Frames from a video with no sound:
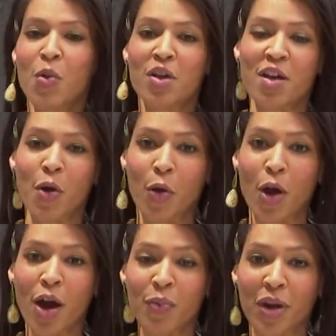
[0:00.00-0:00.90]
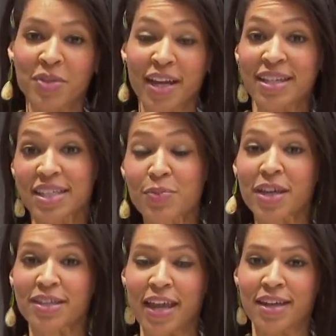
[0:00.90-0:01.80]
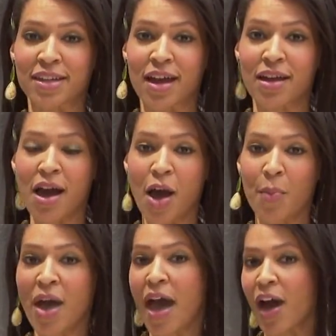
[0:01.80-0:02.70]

we have on our website at cbs8.com